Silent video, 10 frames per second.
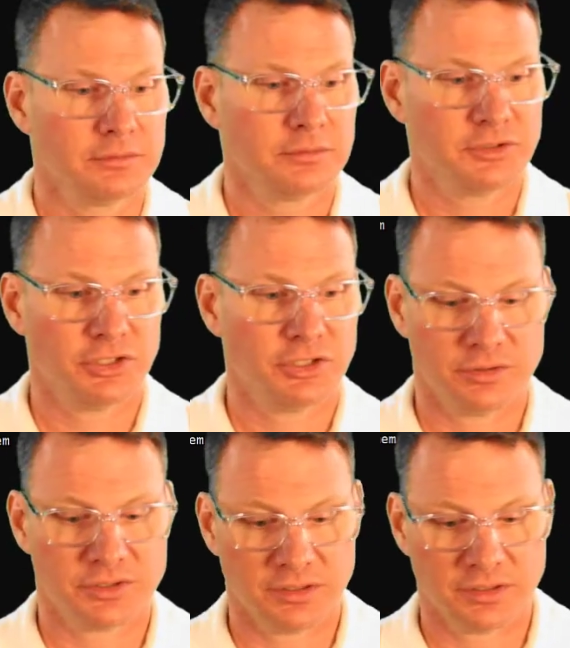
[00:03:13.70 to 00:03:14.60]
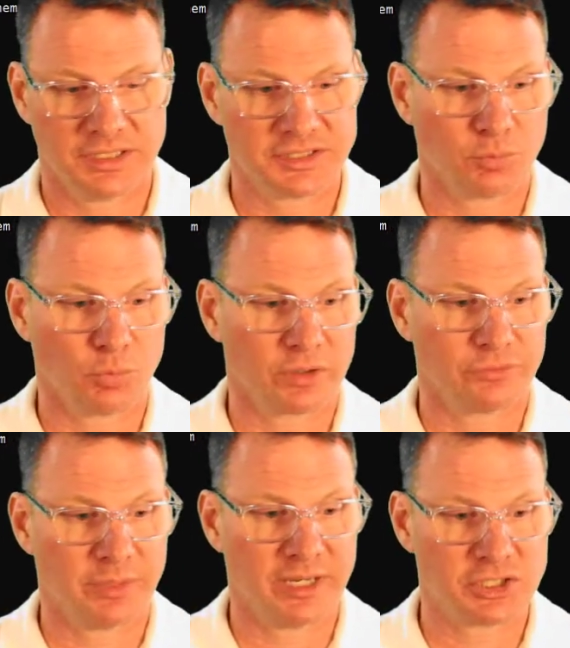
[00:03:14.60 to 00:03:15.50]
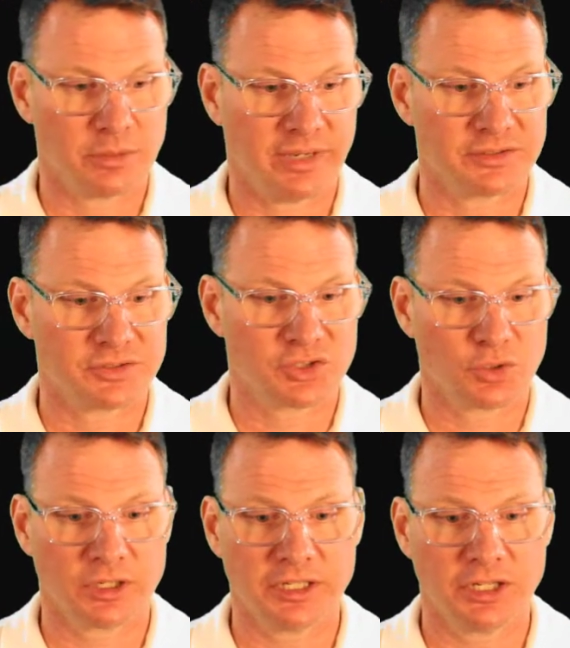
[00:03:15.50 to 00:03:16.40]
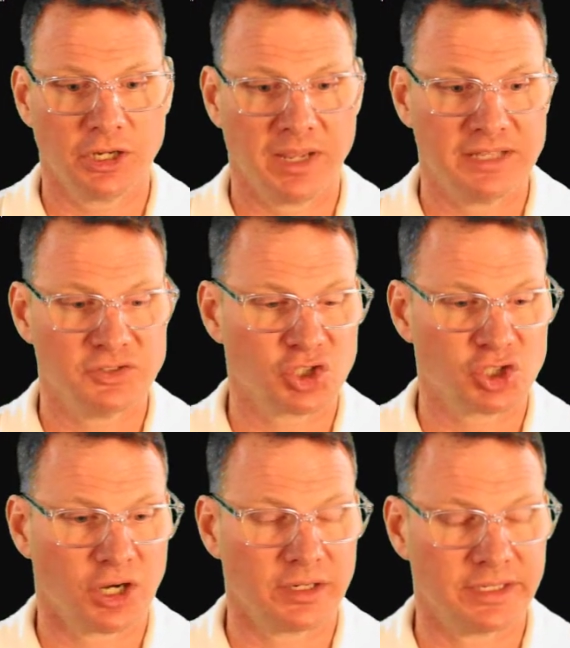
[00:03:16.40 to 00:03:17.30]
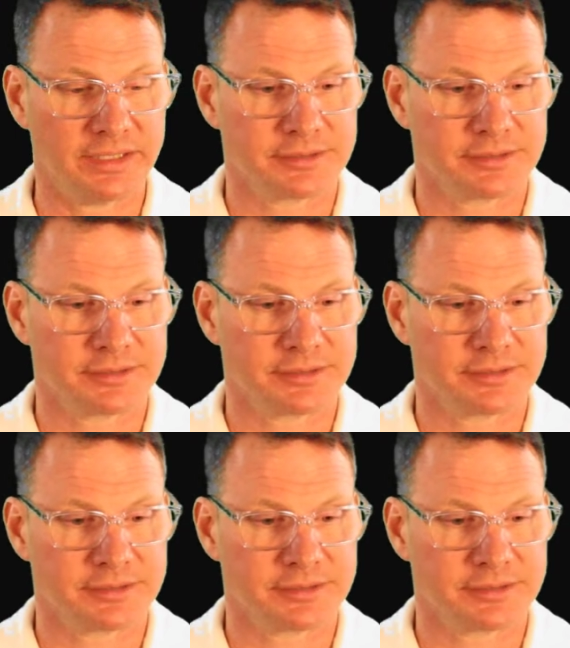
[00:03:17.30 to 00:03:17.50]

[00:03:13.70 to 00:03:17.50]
to, to get some more information about it. So we're going to go ahead and start it.